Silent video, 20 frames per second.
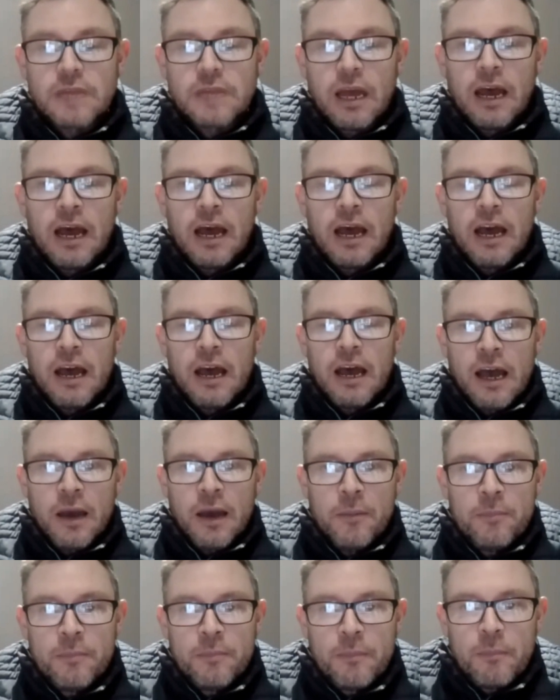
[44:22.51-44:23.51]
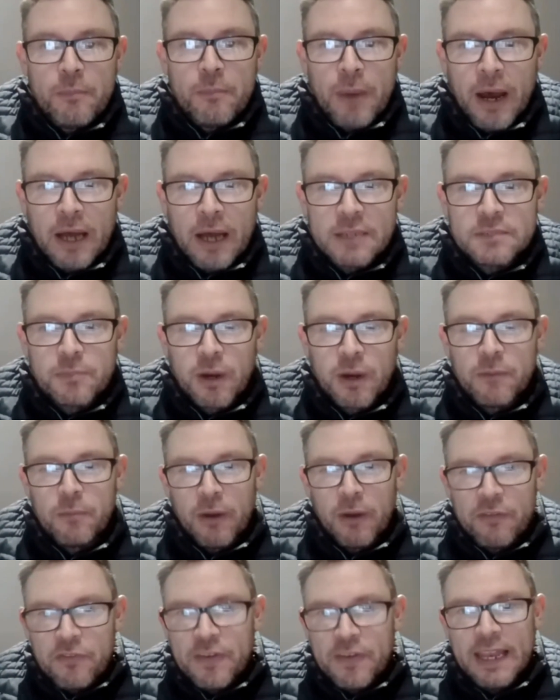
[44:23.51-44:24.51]
but
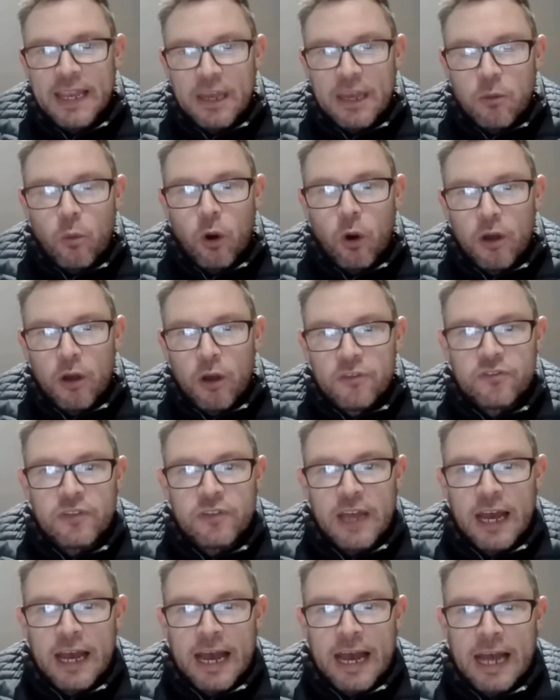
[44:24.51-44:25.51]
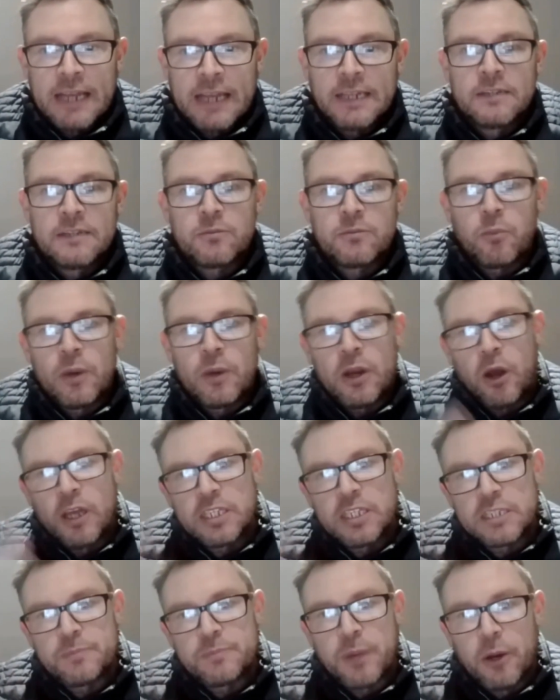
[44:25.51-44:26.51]
my feeling was, and when I
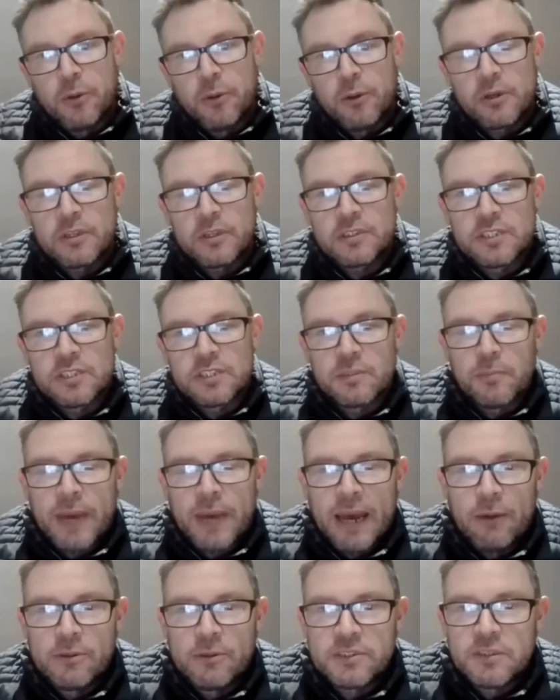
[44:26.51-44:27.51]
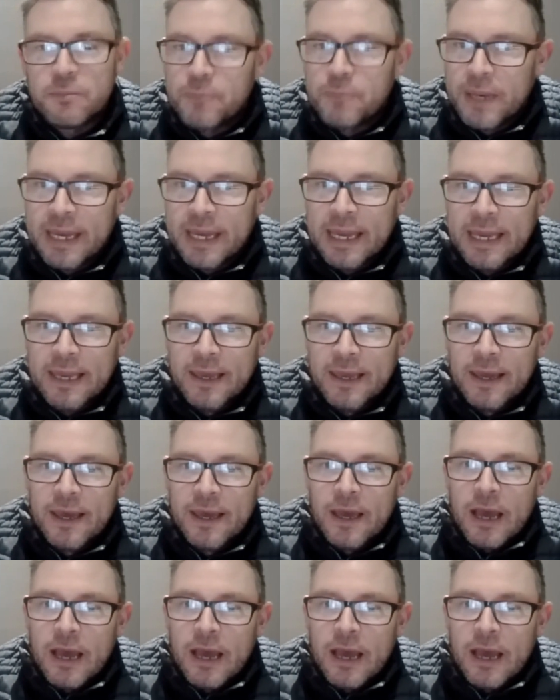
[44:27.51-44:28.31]
spoke to some powers that be,